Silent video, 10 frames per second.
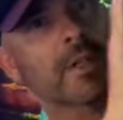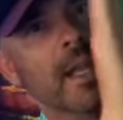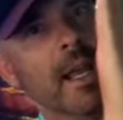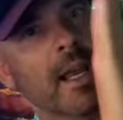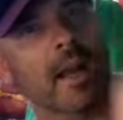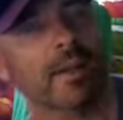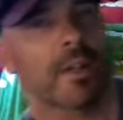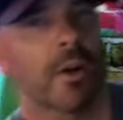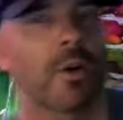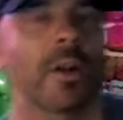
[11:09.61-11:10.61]
Hey, how's it
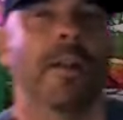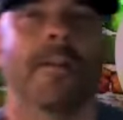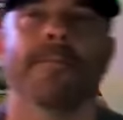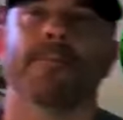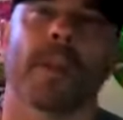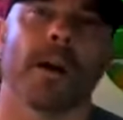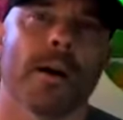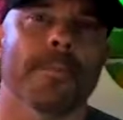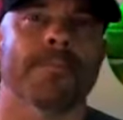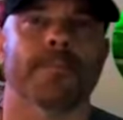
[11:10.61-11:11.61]
going?
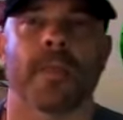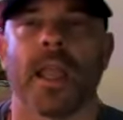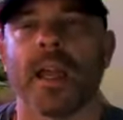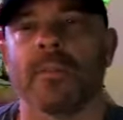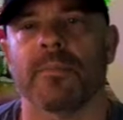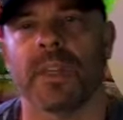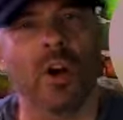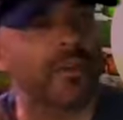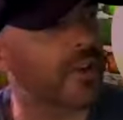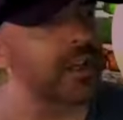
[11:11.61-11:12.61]
And, you
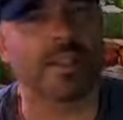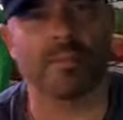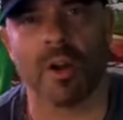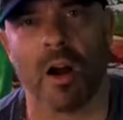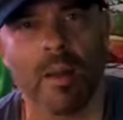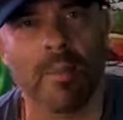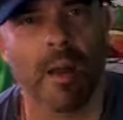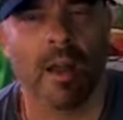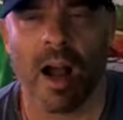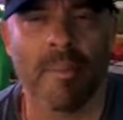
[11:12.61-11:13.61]
know, if you get some time,
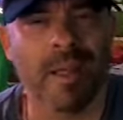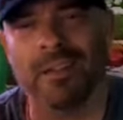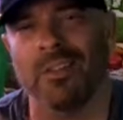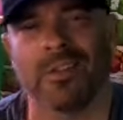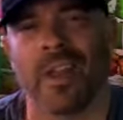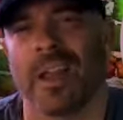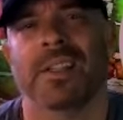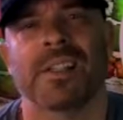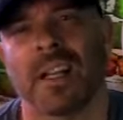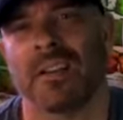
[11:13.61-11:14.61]
I made a little
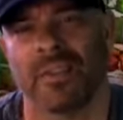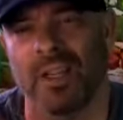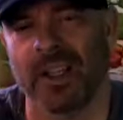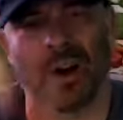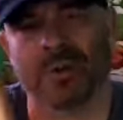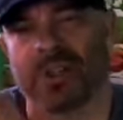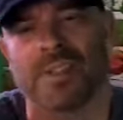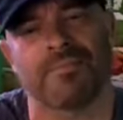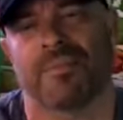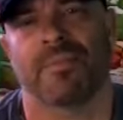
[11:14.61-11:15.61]
90-second video,
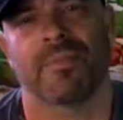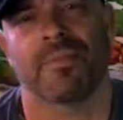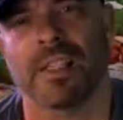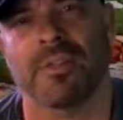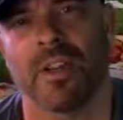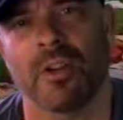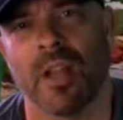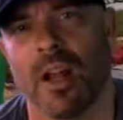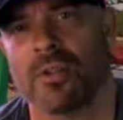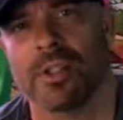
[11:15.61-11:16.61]
just next video
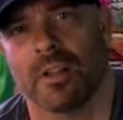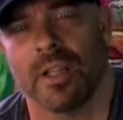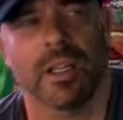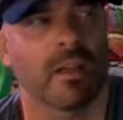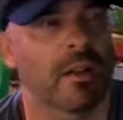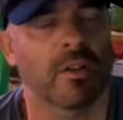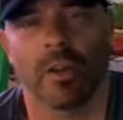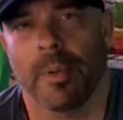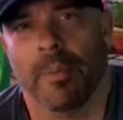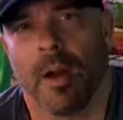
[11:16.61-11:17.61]
down, just click it, a
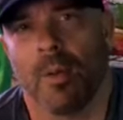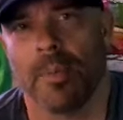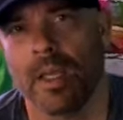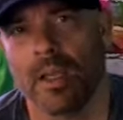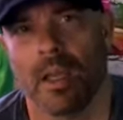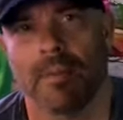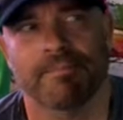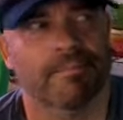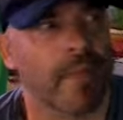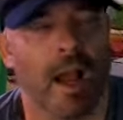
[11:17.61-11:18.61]
little bit about me and
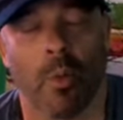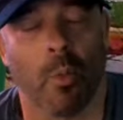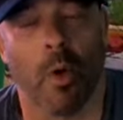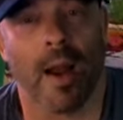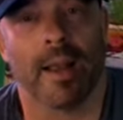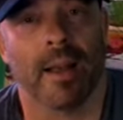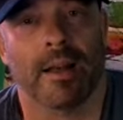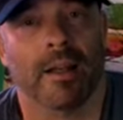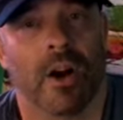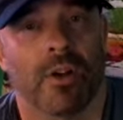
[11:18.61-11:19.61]
why I got
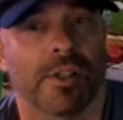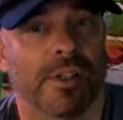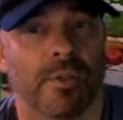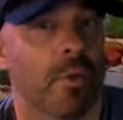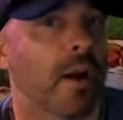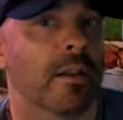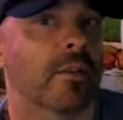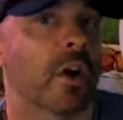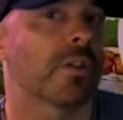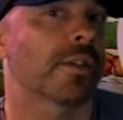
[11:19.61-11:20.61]
into car sales and why I love
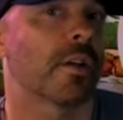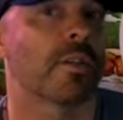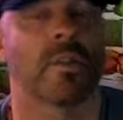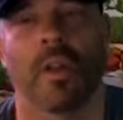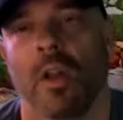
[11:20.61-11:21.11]
car sales.